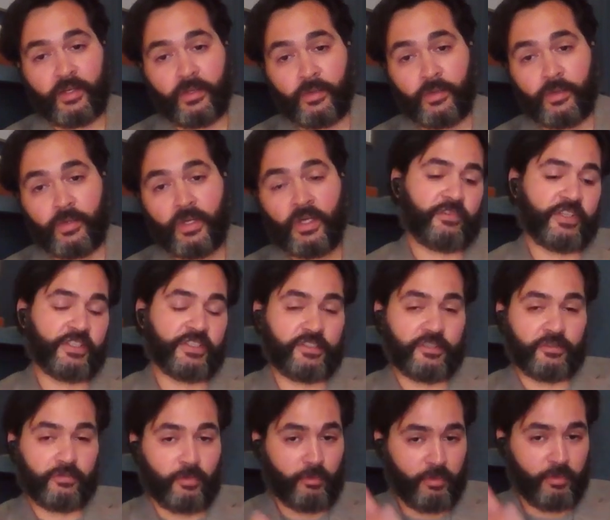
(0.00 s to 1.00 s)
do. For
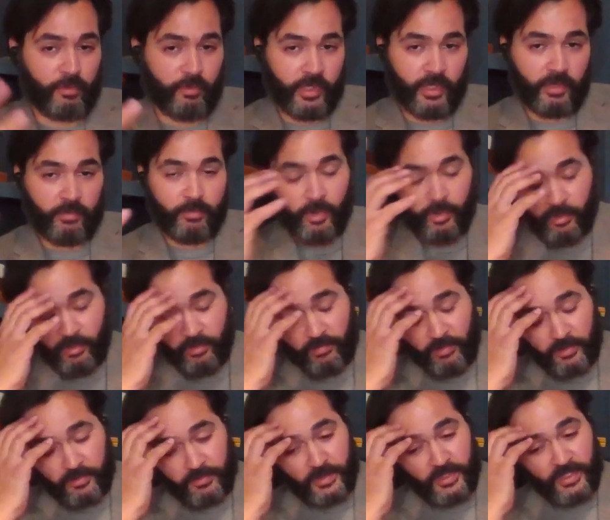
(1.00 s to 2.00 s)
instance, when we're running motor
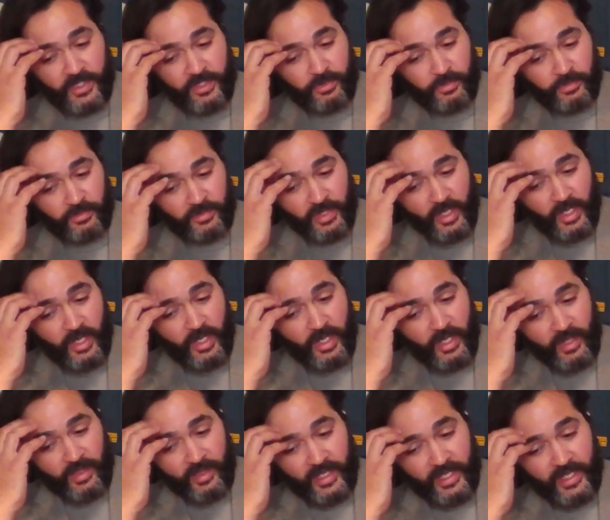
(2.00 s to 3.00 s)
evoked potentials,
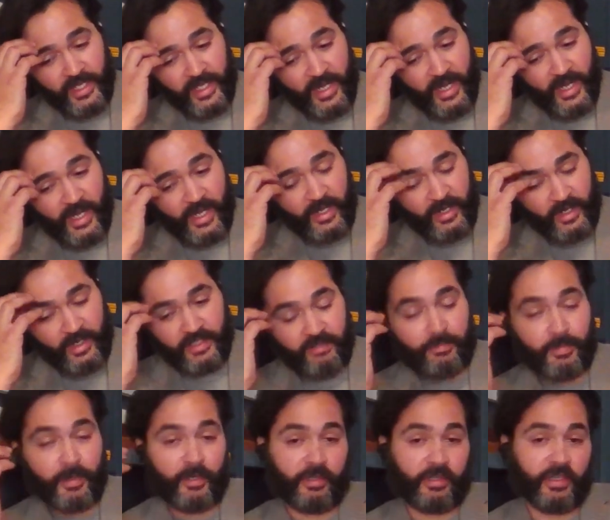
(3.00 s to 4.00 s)
they cannot give
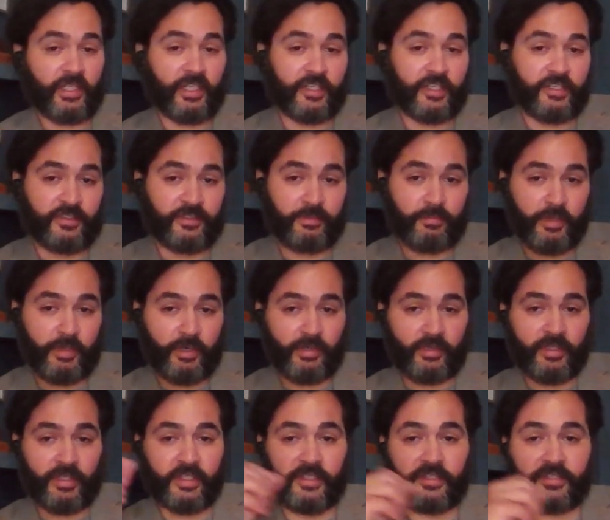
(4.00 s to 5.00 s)
paralytics.
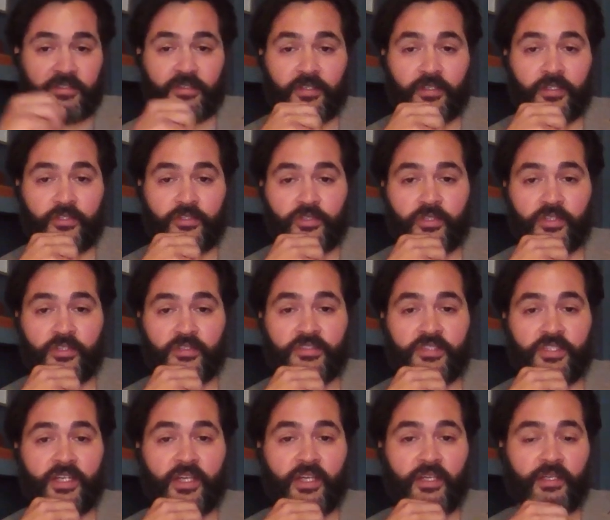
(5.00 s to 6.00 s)
Paralytics are drugs
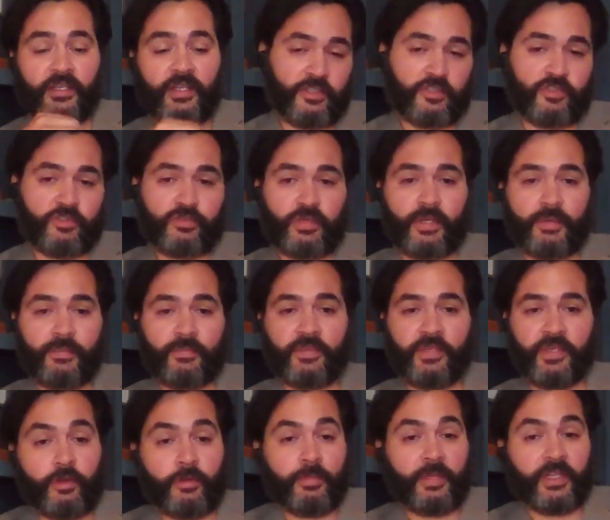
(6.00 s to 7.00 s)
that
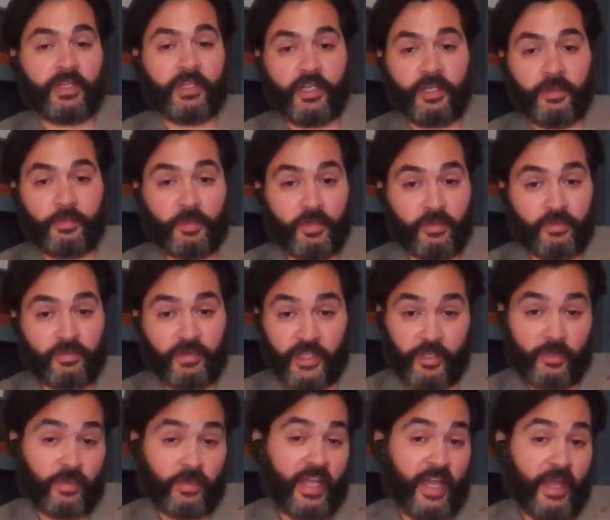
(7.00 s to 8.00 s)
disrupt your ability to move.
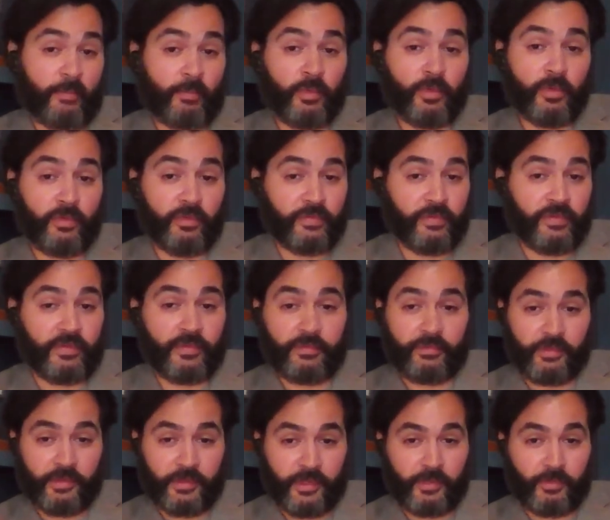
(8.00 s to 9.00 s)
Like, you can't move
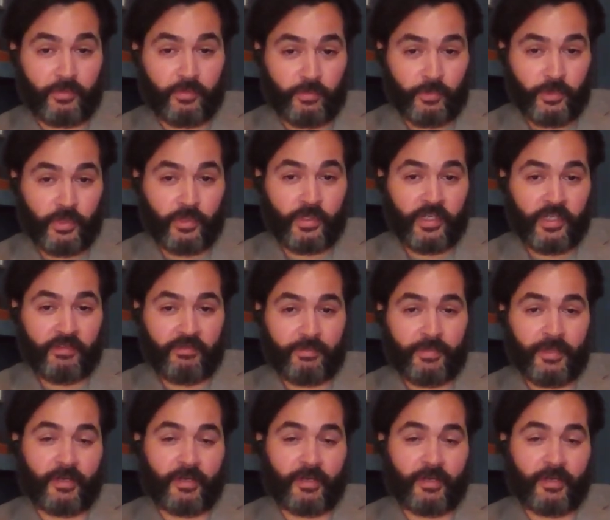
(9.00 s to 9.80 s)
when you're giving